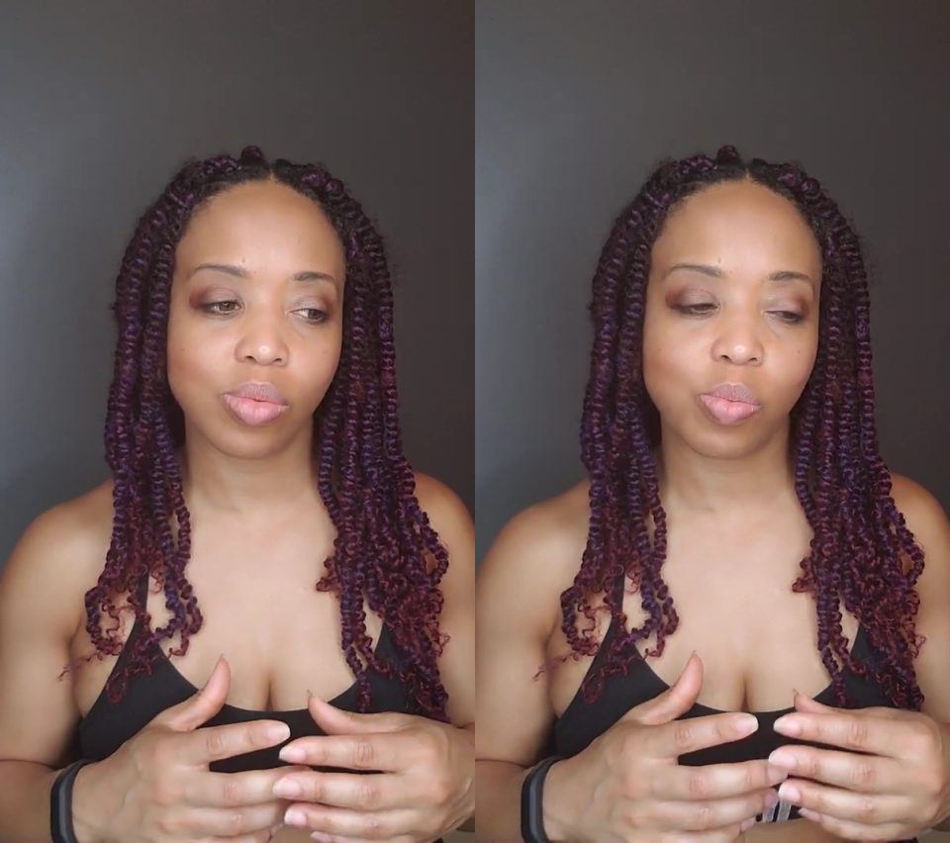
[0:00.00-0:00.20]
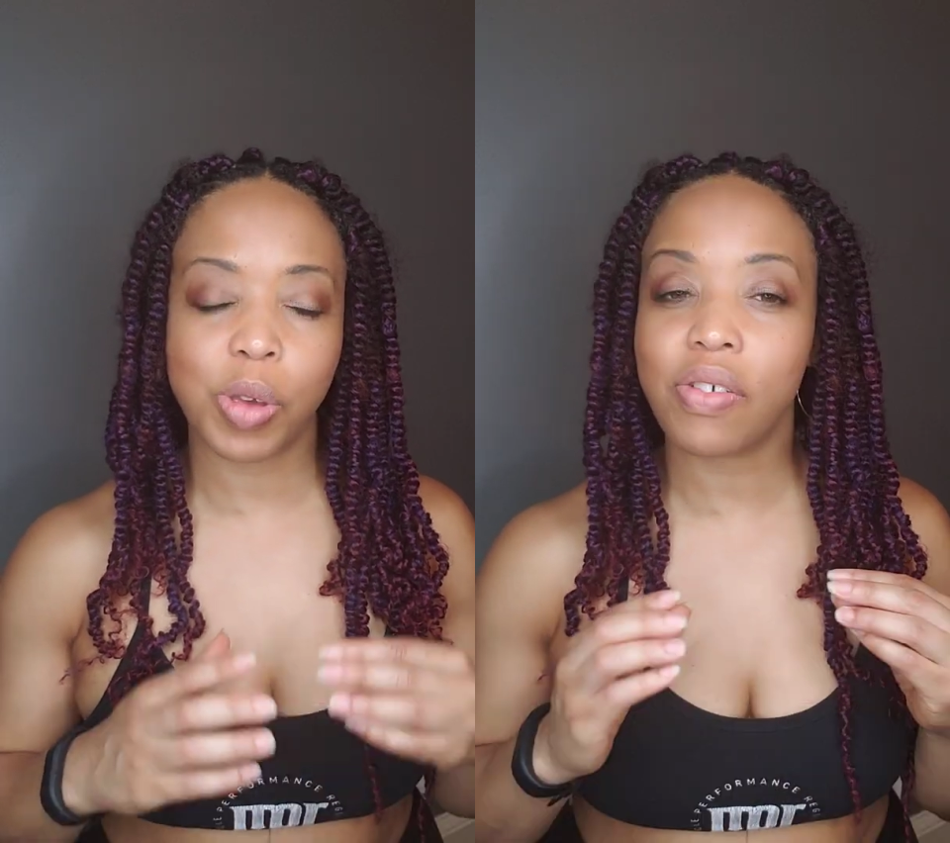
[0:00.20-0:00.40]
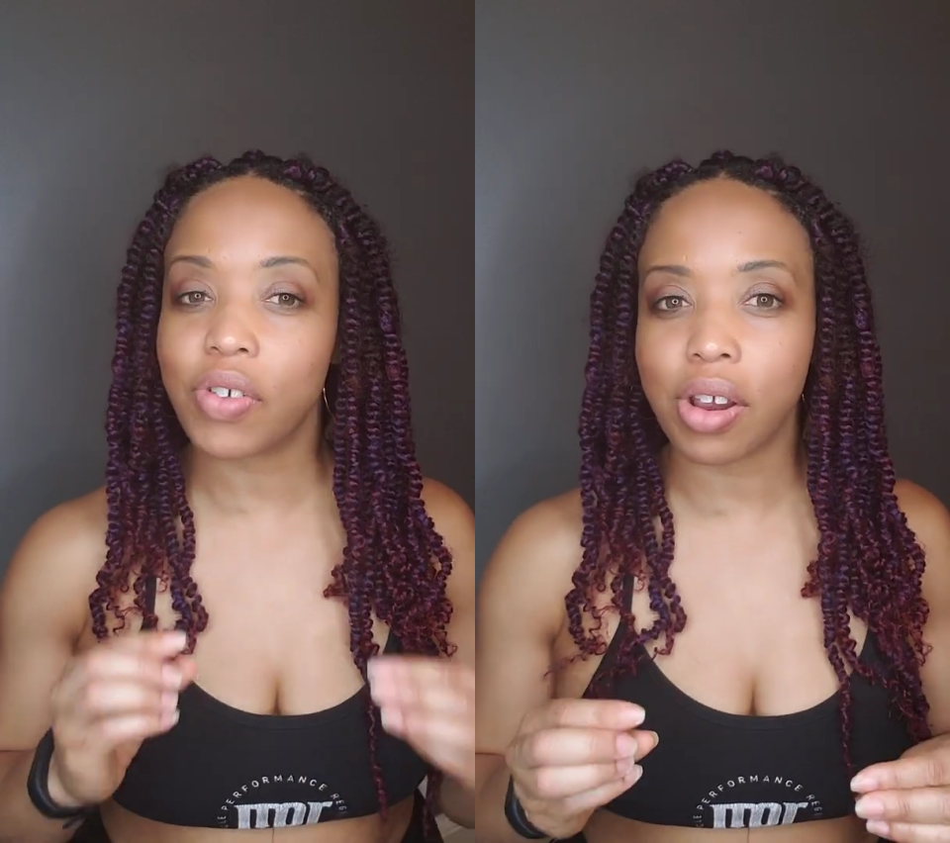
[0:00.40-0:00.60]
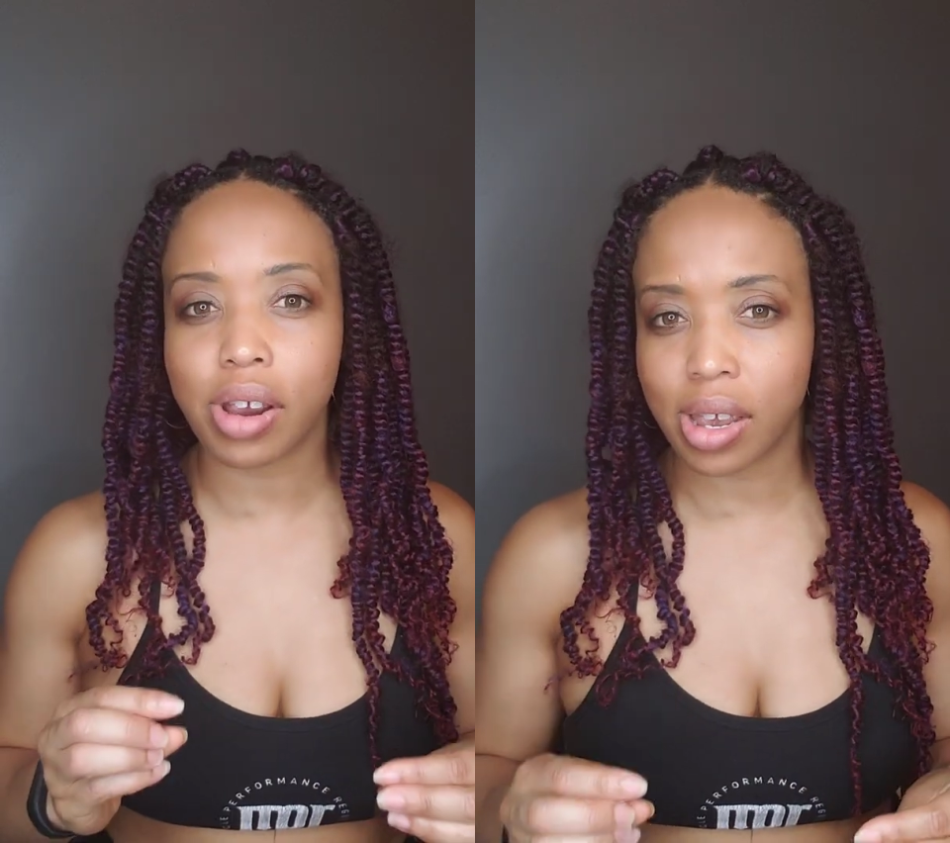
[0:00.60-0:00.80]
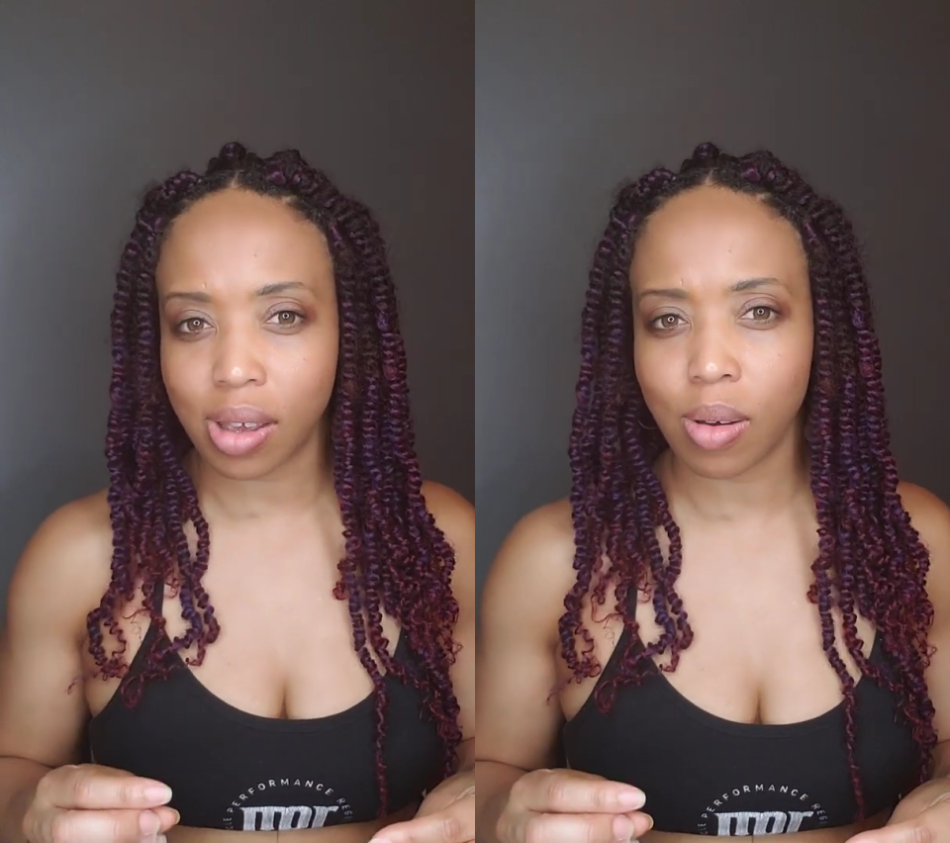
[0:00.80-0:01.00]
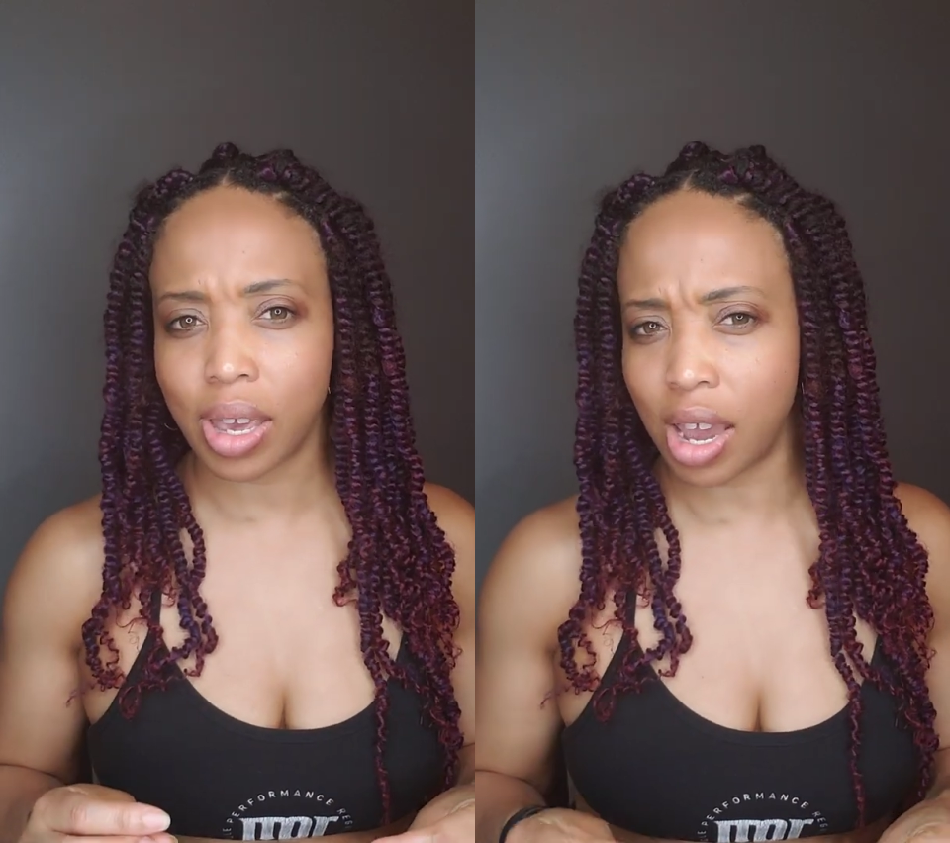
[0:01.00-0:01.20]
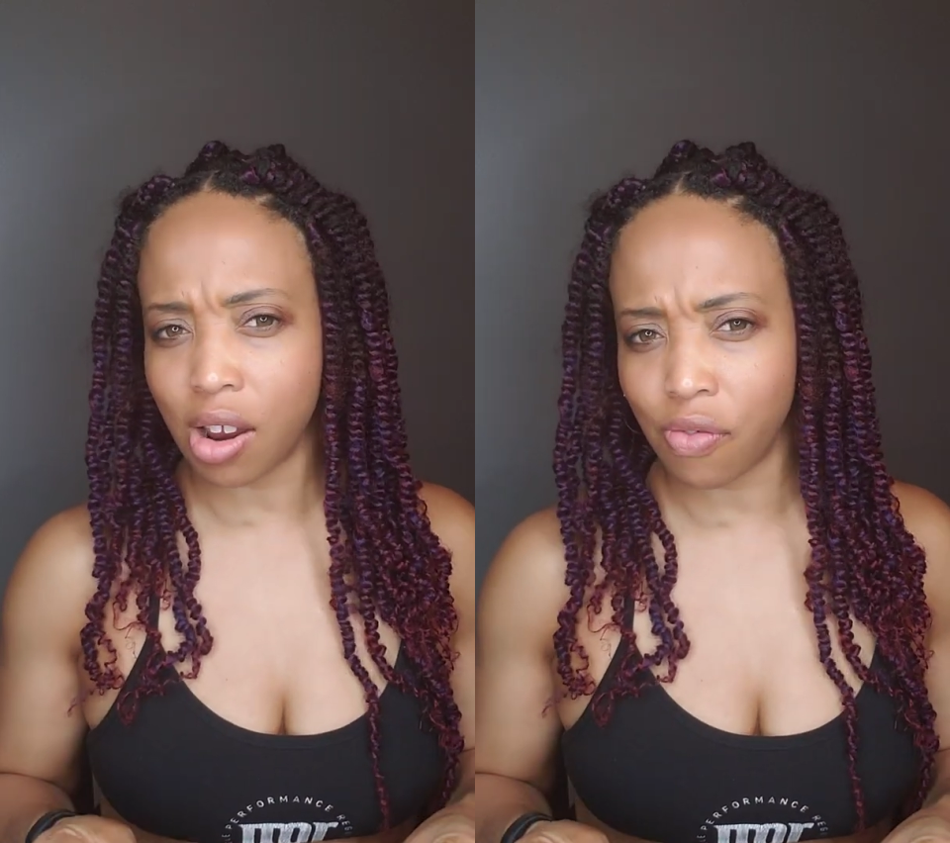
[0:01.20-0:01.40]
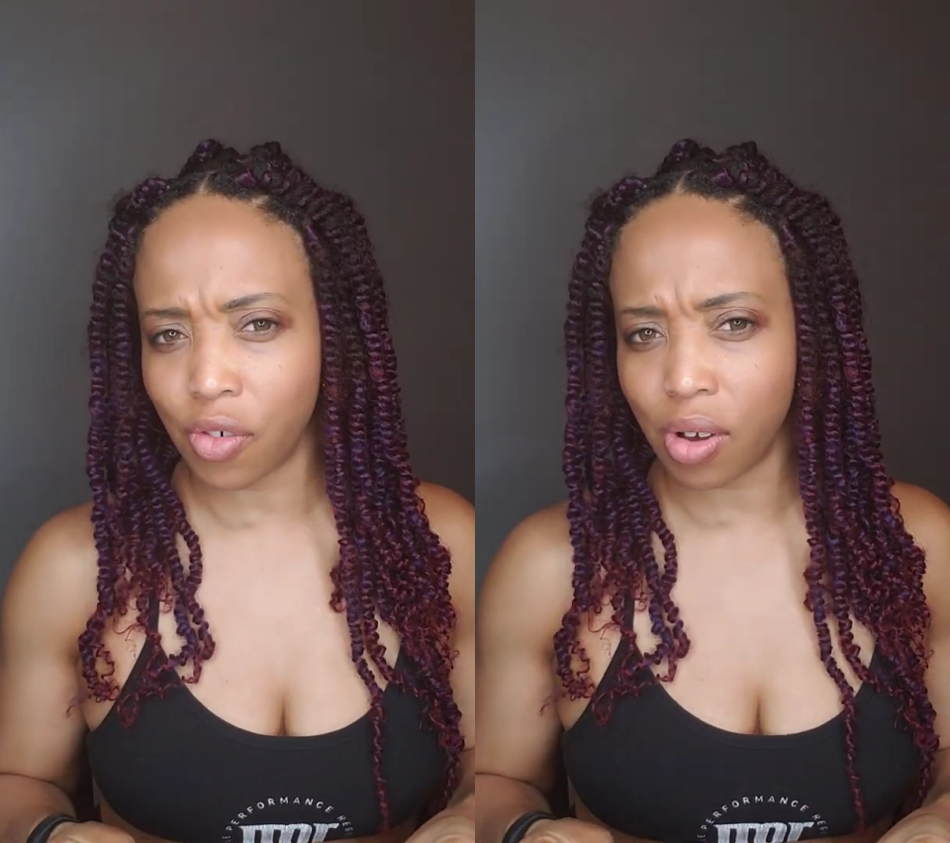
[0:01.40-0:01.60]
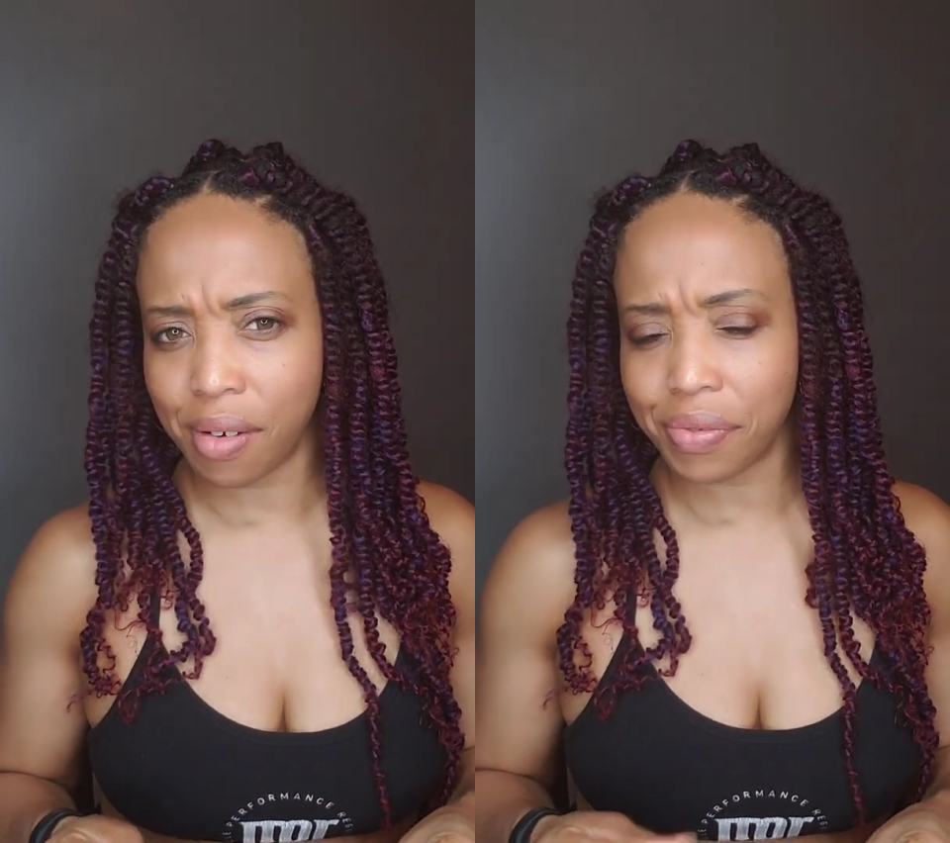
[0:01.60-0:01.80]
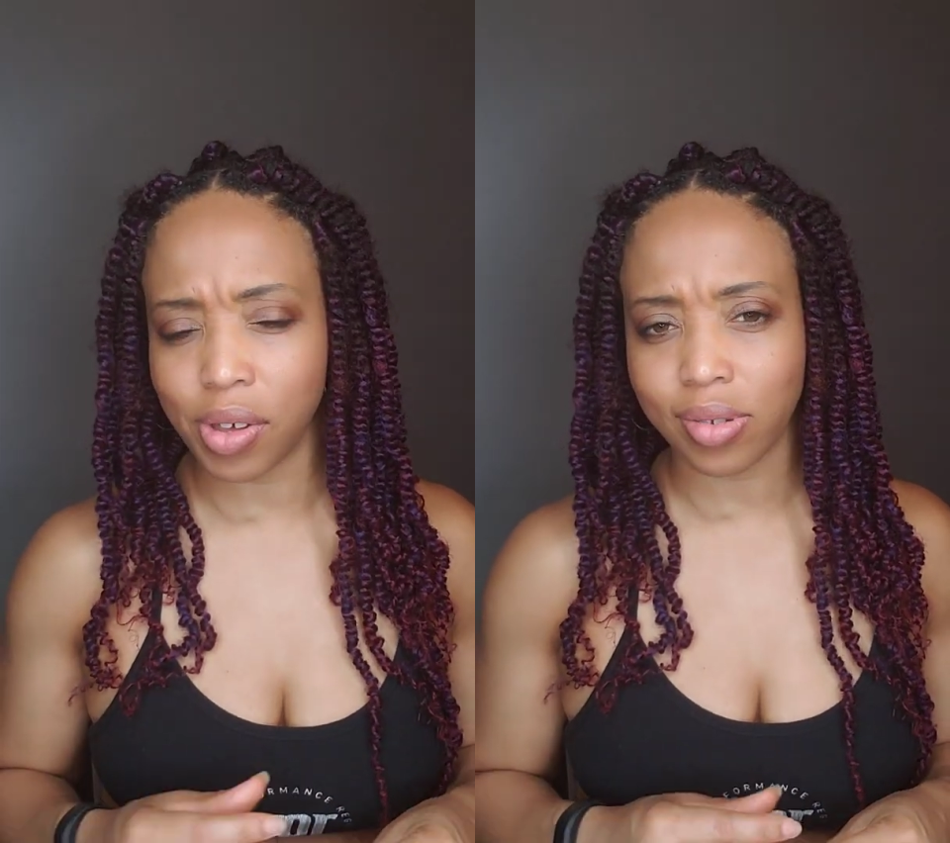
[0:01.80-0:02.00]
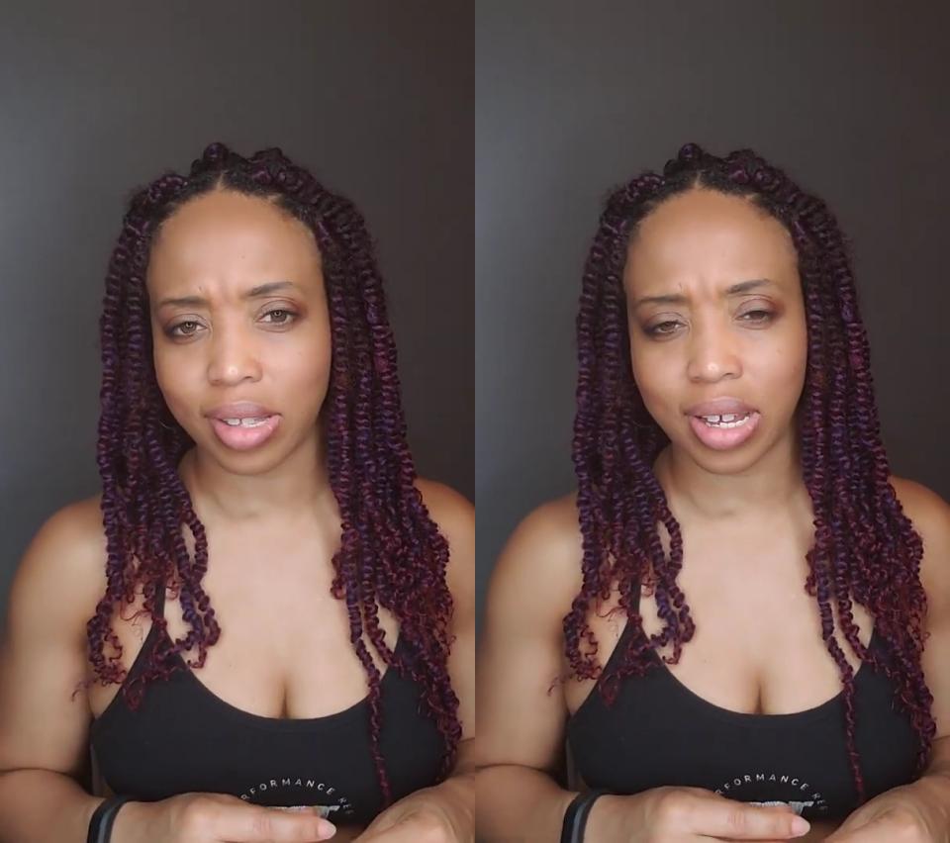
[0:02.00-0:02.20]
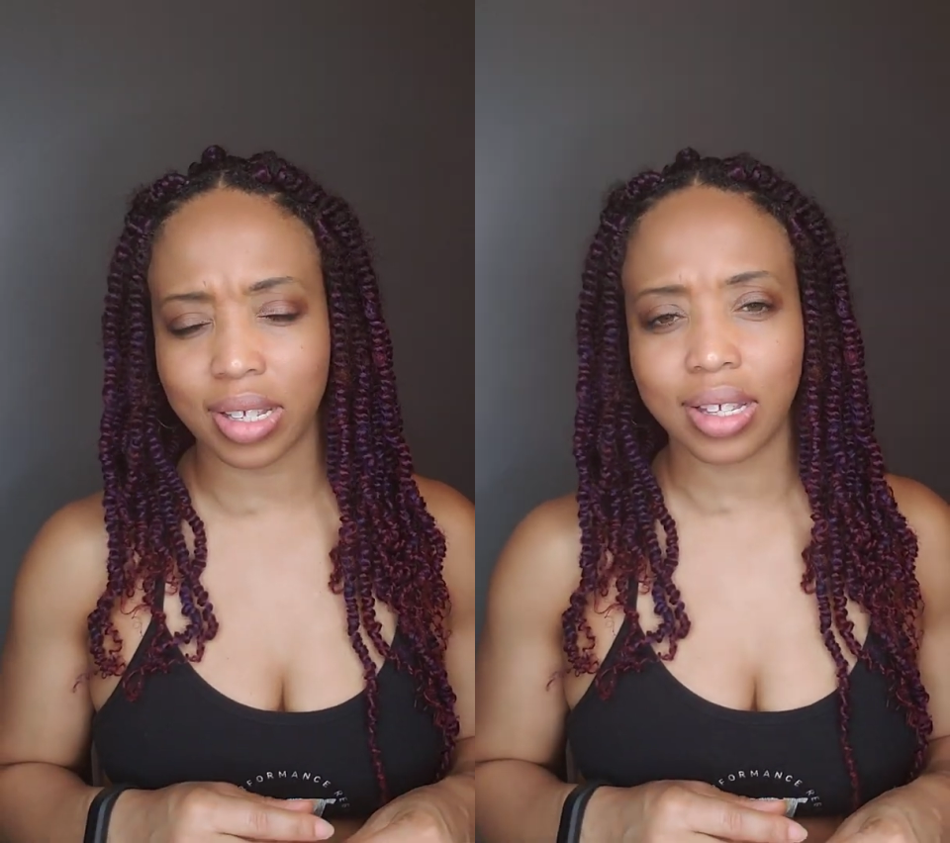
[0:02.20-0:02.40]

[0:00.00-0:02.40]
be very careful of those things.